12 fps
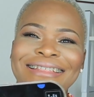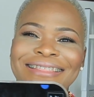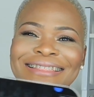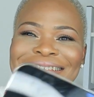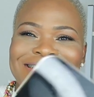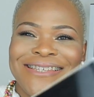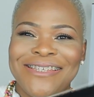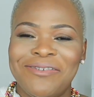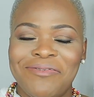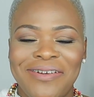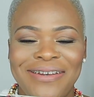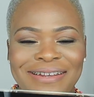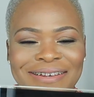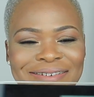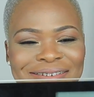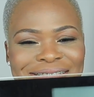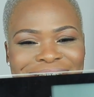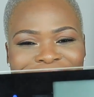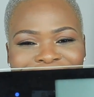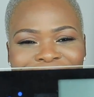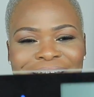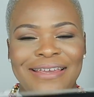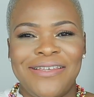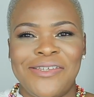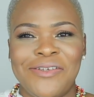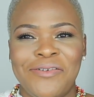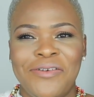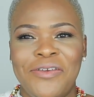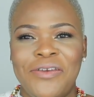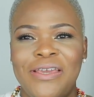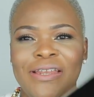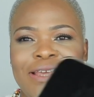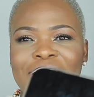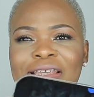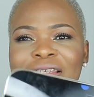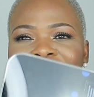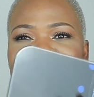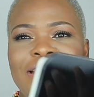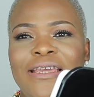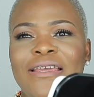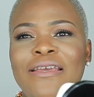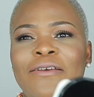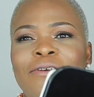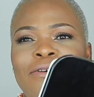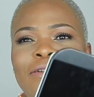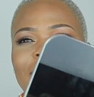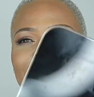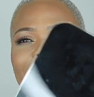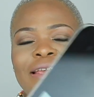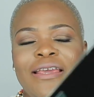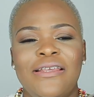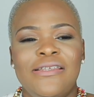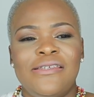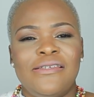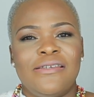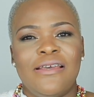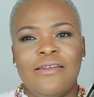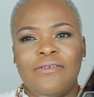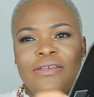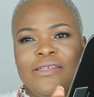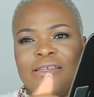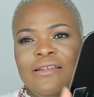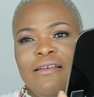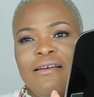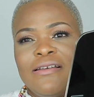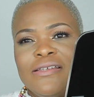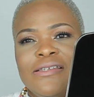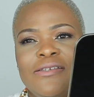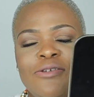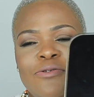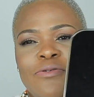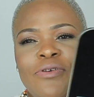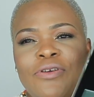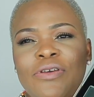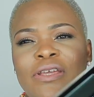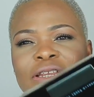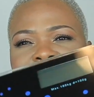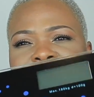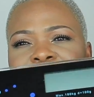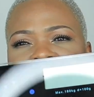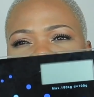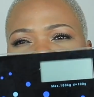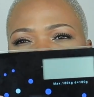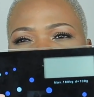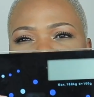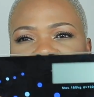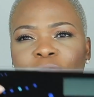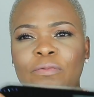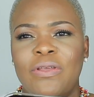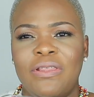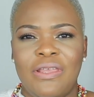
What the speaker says: This is what it looks like. So you can easily, like, it's glass, so you can easily travel with